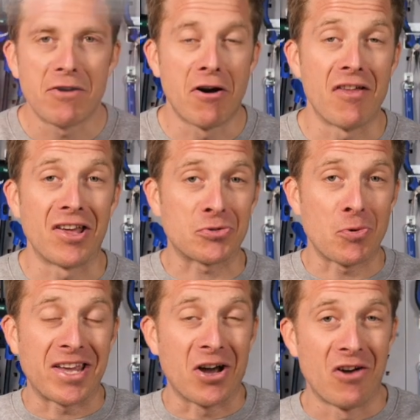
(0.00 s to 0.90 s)
Right, this
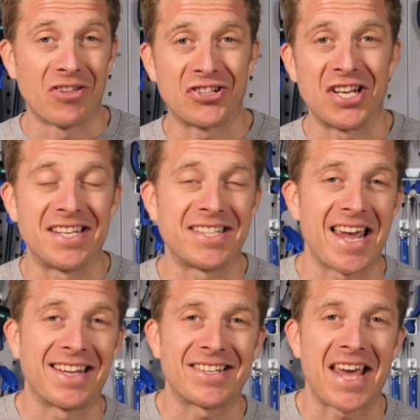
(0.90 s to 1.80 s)
week on the
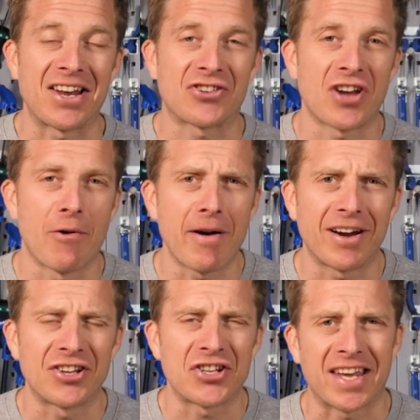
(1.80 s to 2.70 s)
GCN Tech Show, I'm
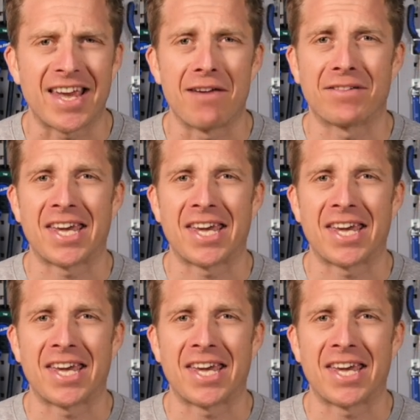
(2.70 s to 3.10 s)
going to check out